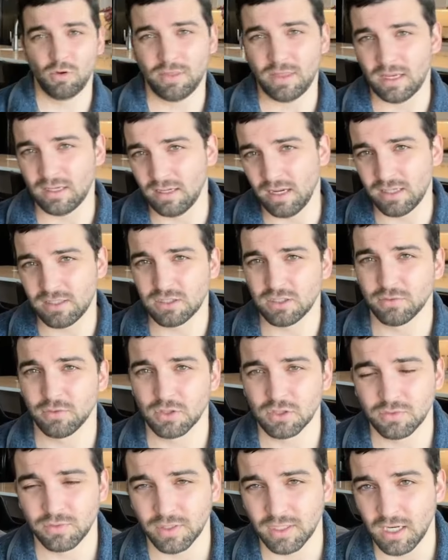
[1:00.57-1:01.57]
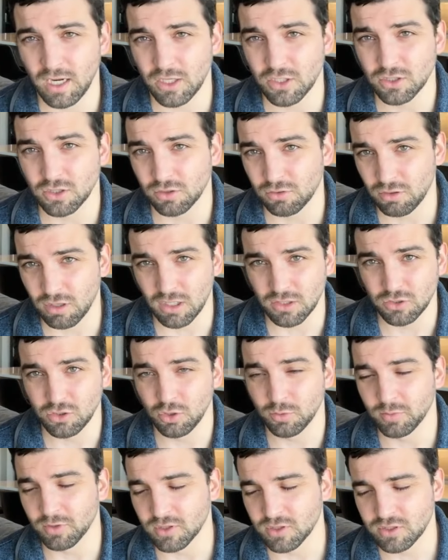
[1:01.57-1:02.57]
with that nice diversification across
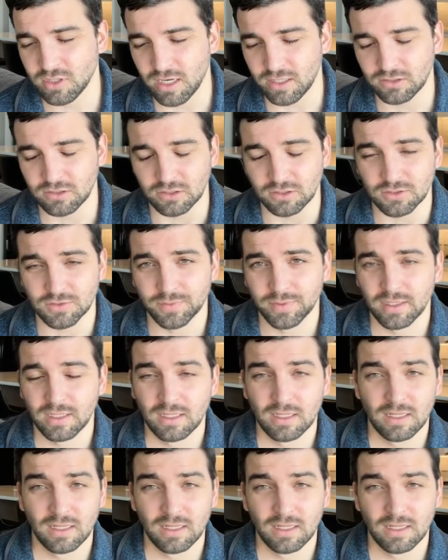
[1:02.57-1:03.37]
numerous sectors.